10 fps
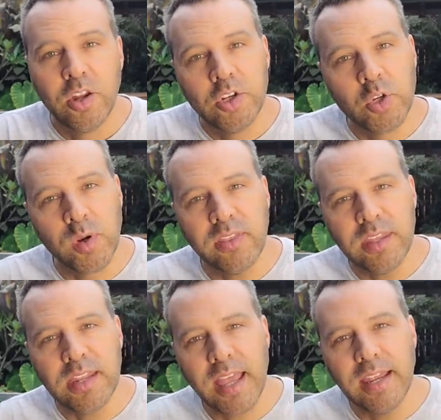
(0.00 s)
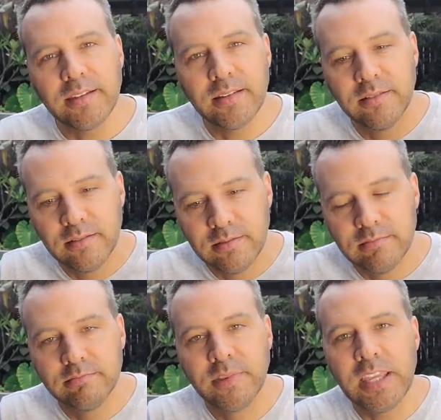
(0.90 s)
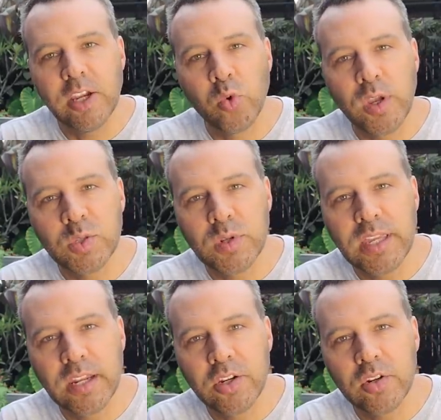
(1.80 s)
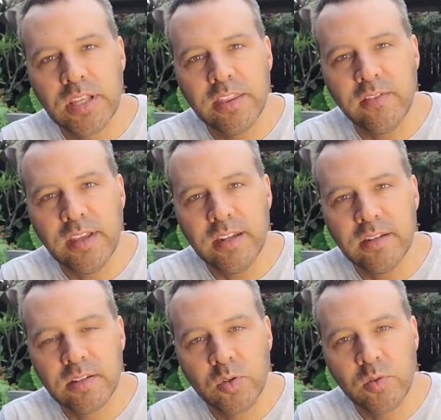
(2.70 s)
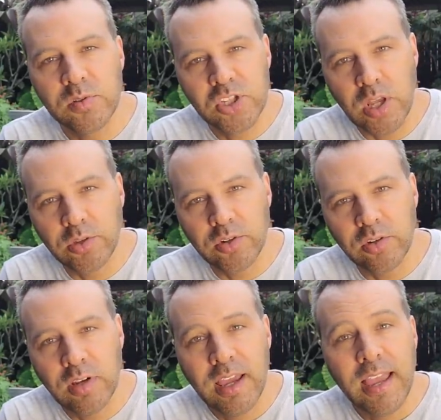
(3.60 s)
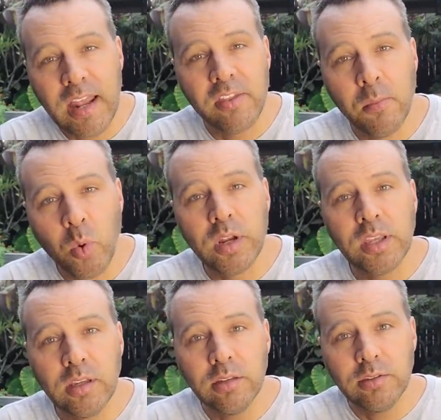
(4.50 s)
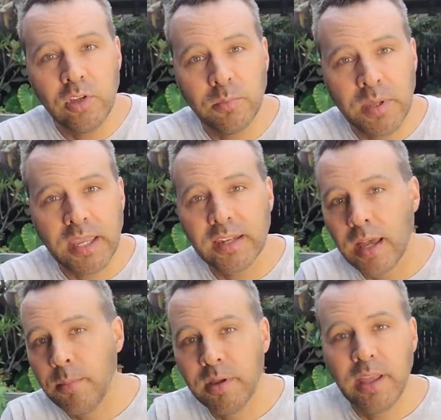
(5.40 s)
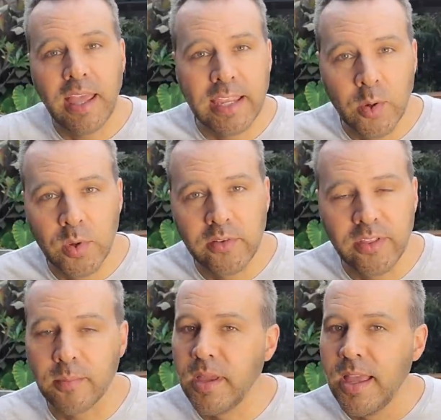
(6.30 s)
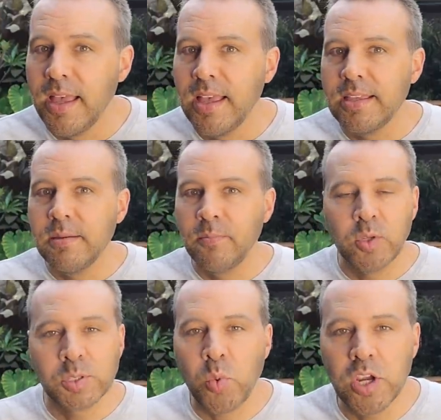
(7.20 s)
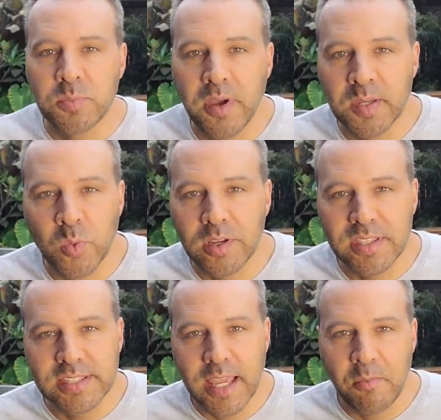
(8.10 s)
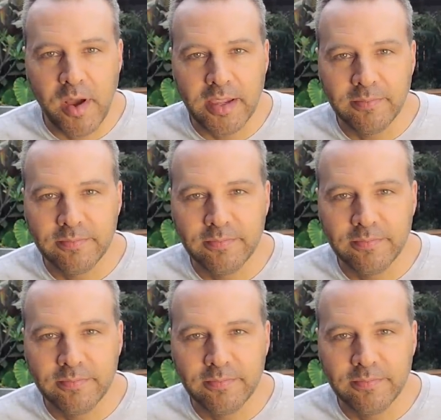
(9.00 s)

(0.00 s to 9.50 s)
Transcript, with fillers: During the night, the earwigs would get underneath of it to shelter, and in the morning, you could pick it up and get rid of them. Squash bugs work the same way.